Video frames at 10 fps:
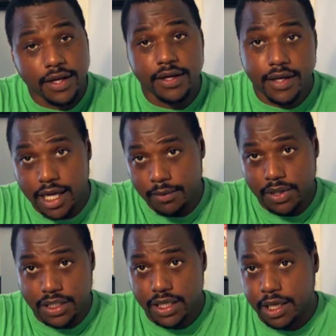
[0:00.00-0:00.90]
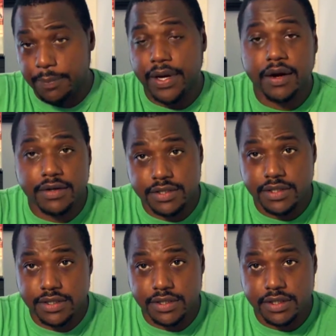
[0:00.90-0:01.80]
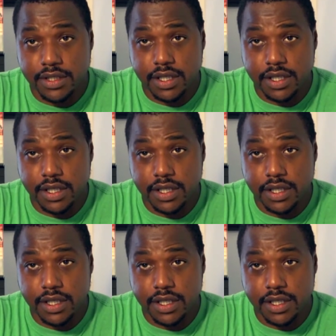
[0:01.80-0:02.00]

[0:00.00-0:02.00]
now I mean, the comparisons and